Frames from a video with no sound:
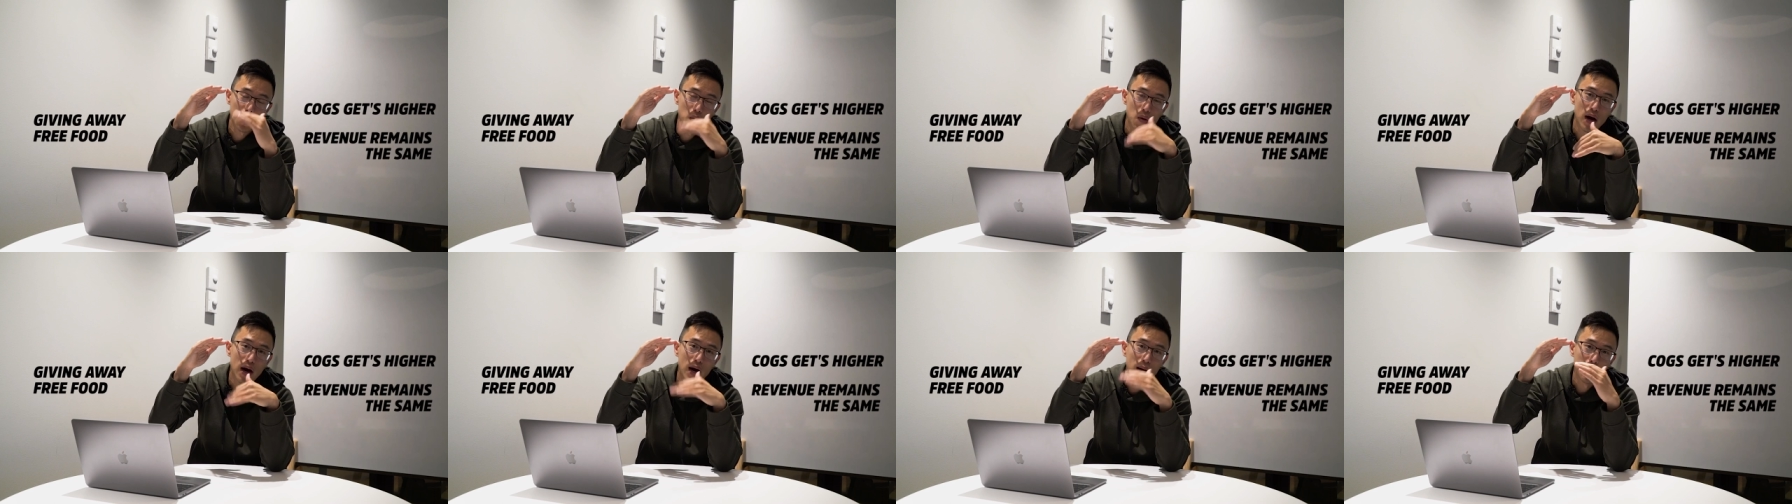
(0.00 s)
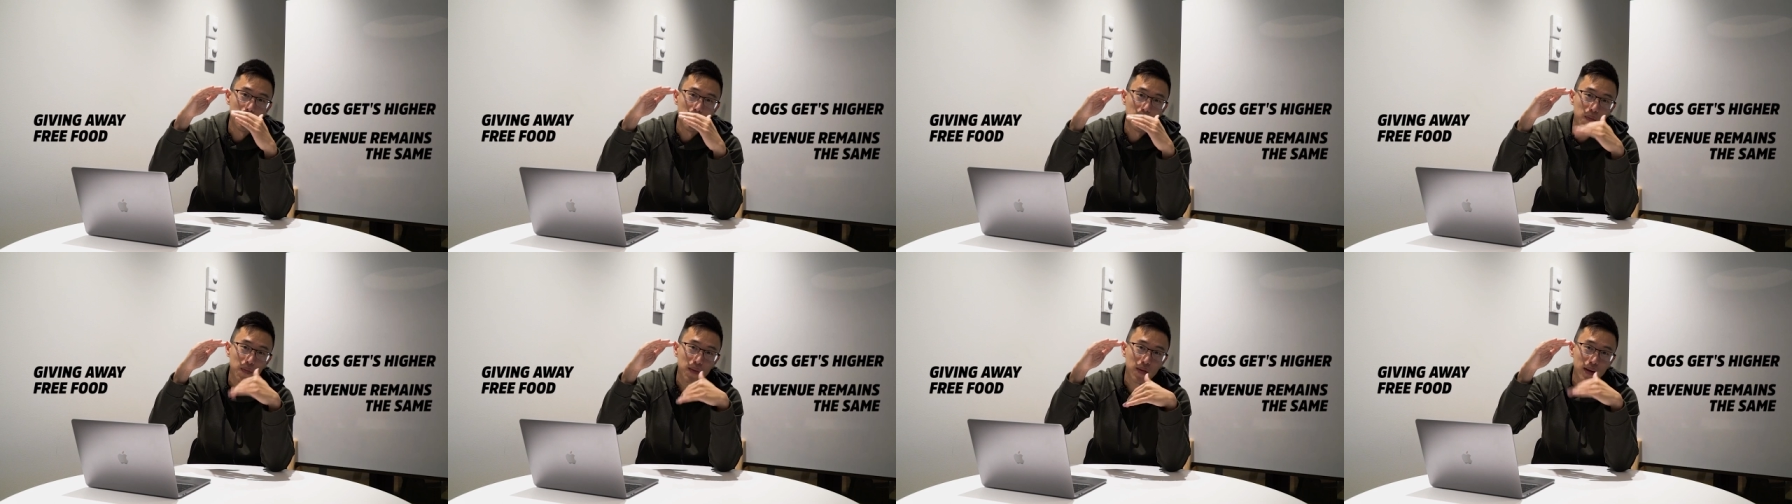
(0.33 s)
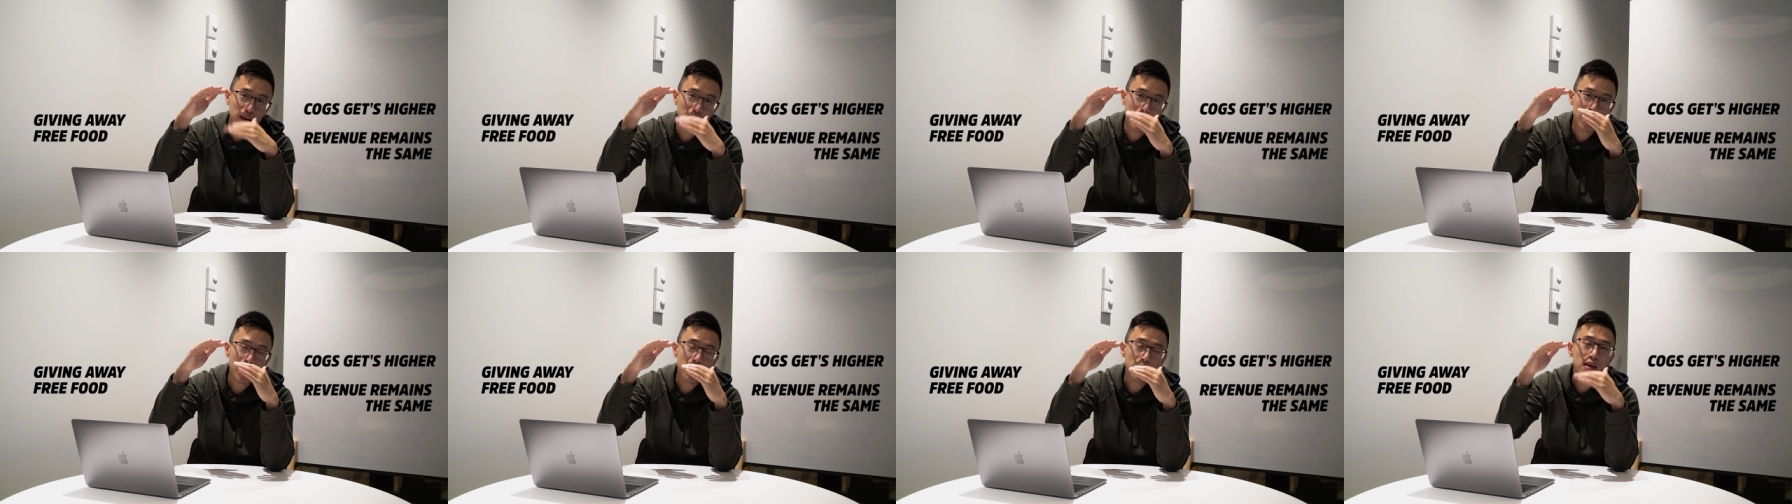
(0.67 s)
go up,
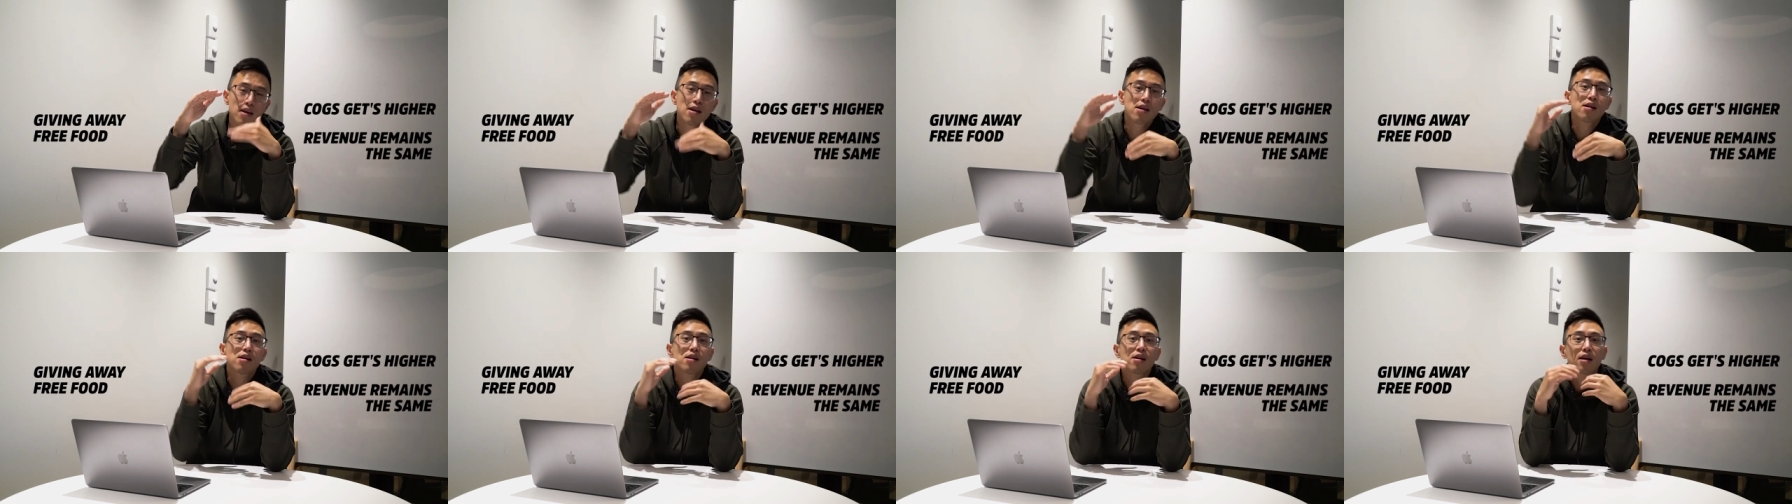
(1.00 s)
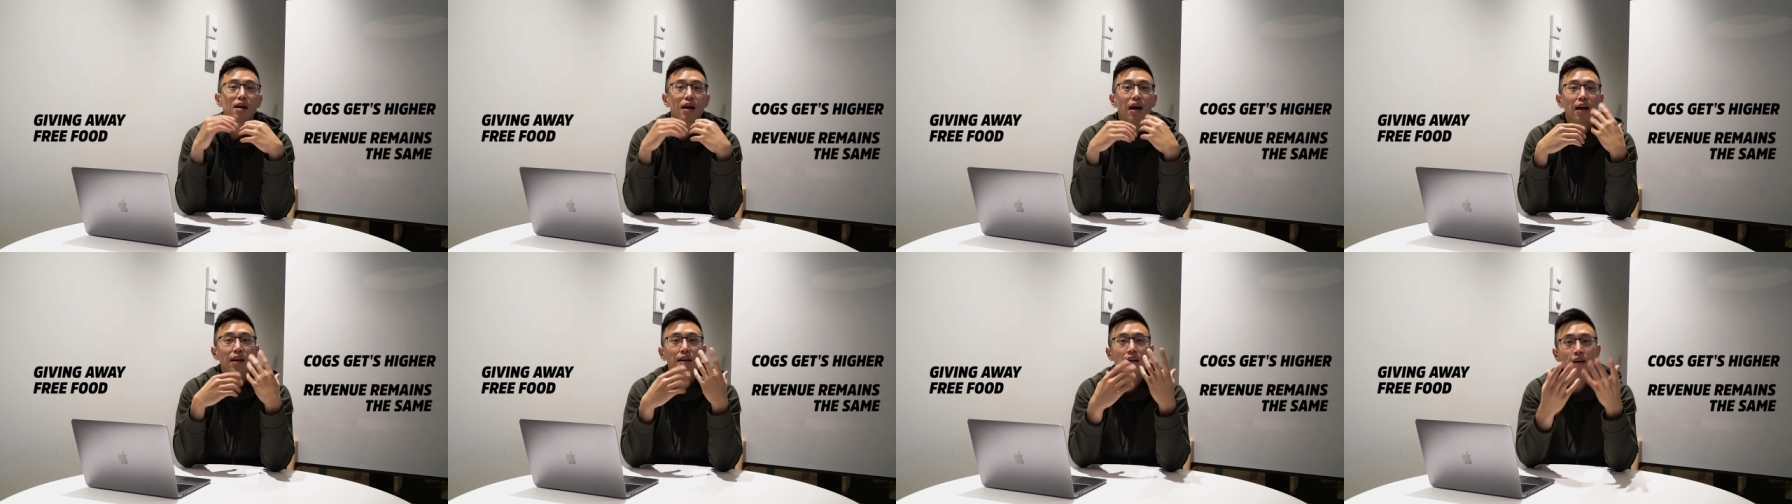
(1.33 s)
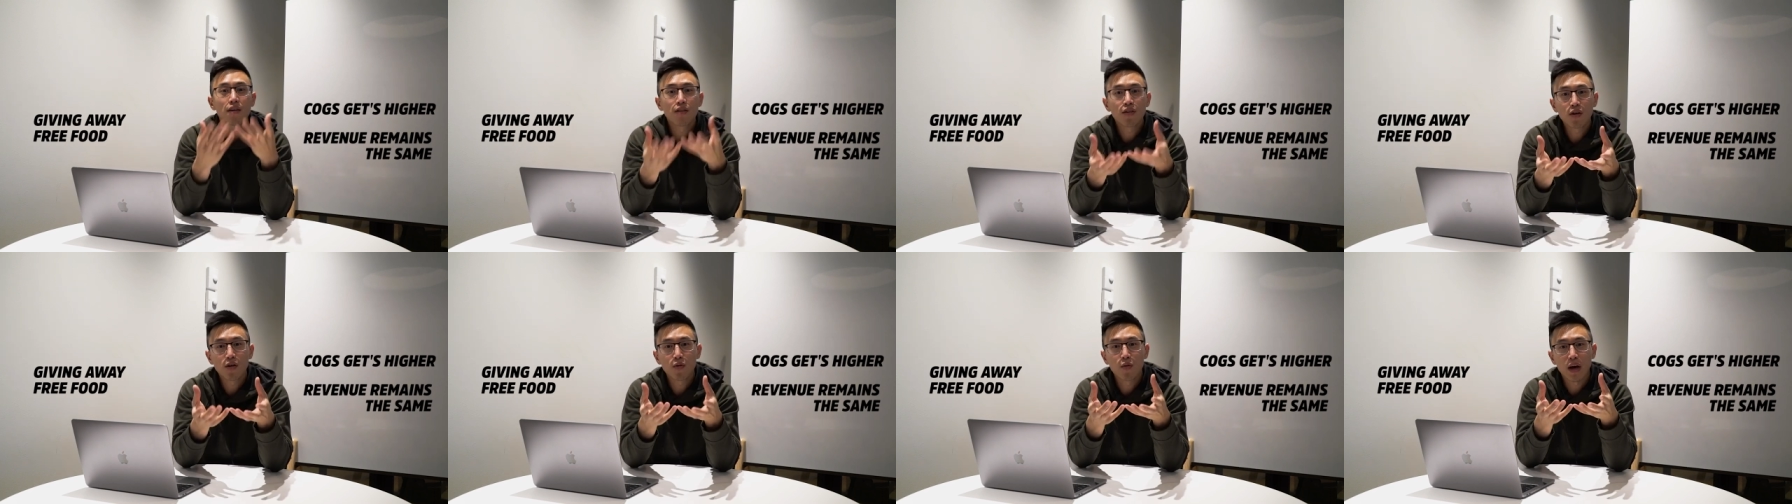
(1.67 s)
okay?
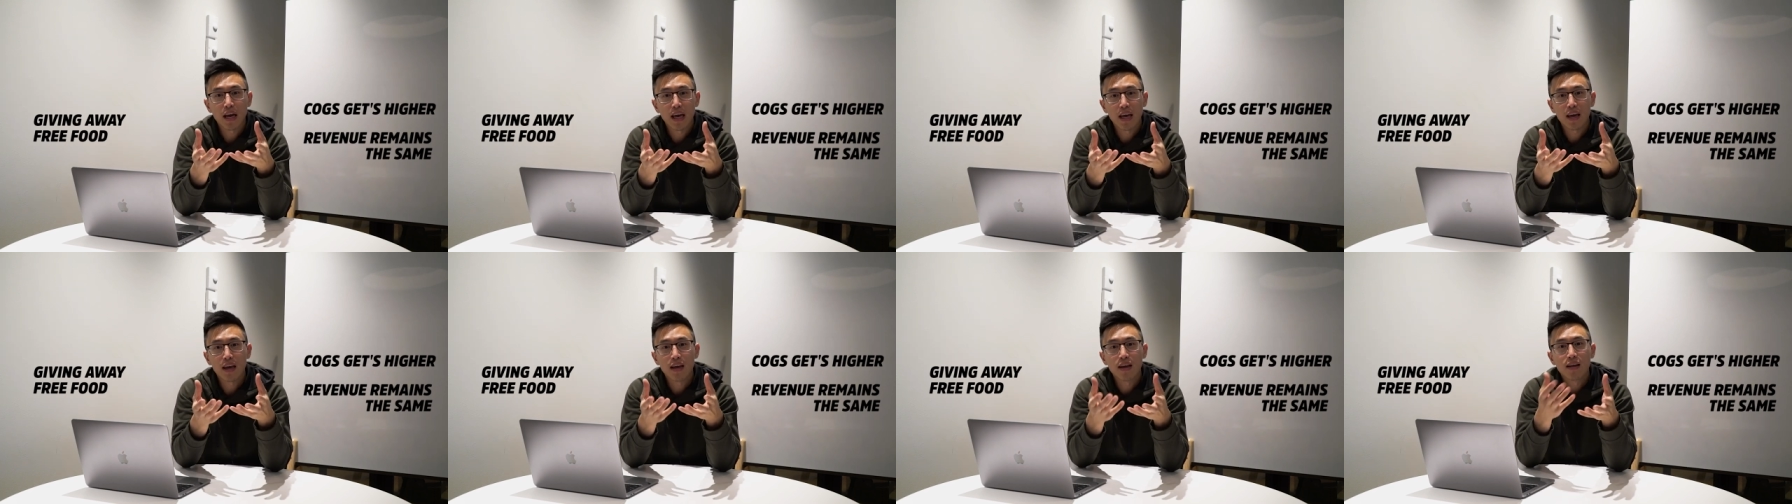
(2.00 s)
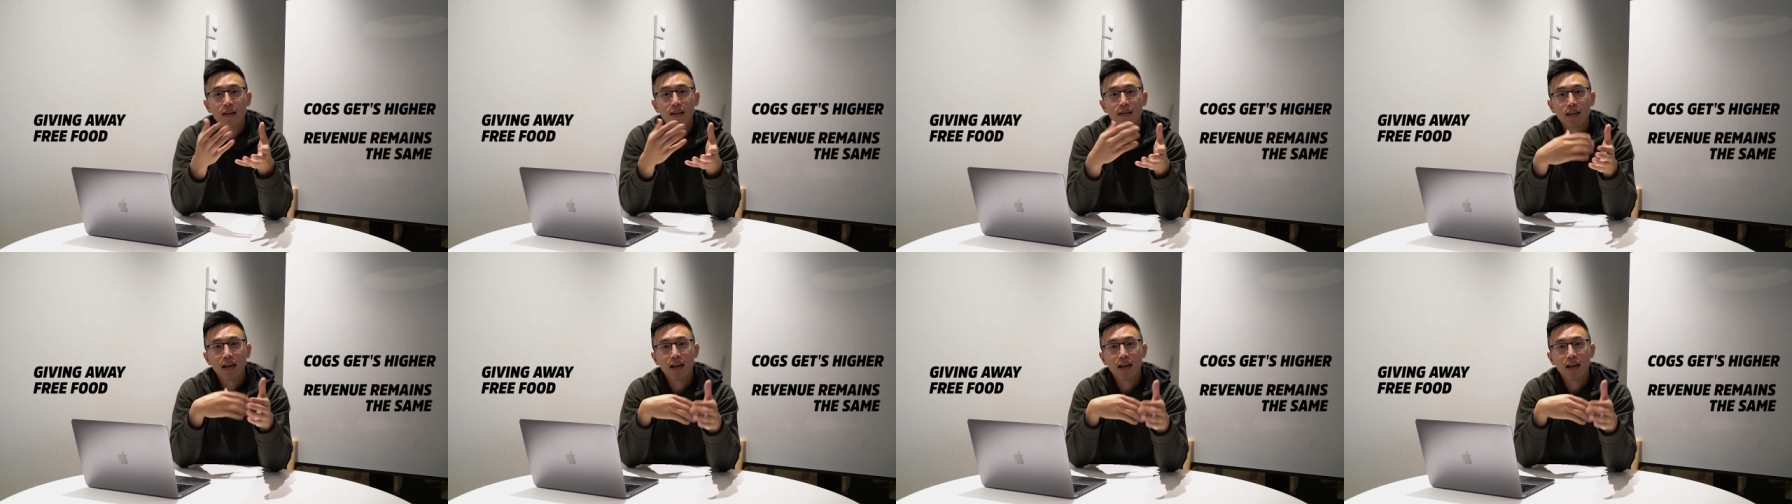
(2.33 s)
Another way